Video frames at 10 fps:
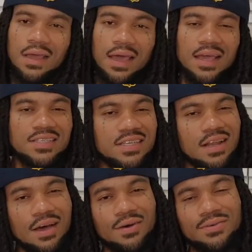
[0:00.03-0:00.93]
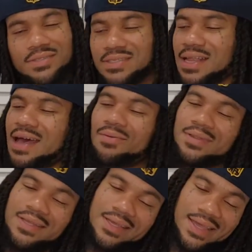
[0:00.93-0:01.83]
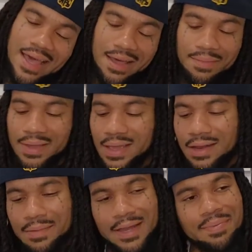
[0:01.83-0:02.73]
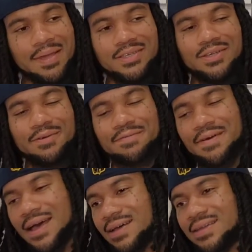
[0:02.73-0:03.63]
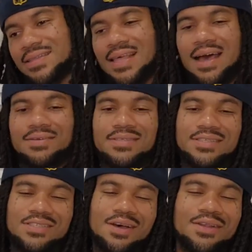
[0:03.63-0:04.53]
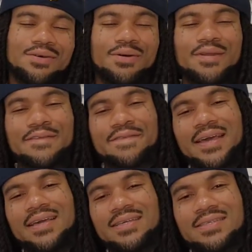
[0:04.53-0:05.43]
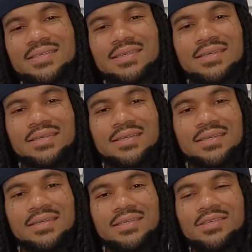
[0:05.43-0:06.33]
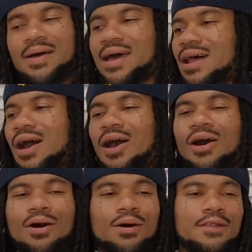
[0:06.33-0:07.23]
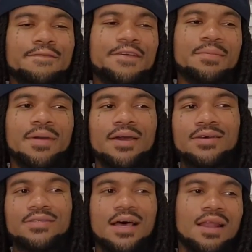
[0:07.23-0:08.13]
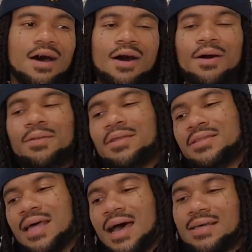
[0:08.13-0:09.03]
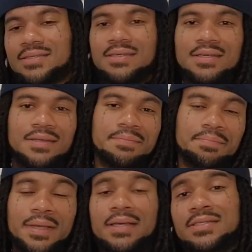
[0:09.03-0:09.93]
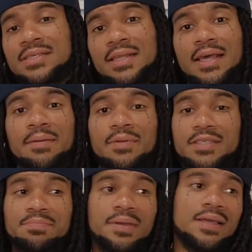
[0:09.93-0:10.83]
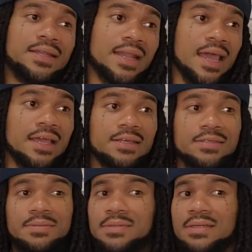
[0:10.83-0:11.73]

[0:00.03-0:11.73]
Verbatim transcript: Asian dolls, stop with the cap, man. Ain't nobody paid you no five hundred thousand to start no OnlyFans. So out of all the females, out of all the thoughts, bigger celebrities, bigger names,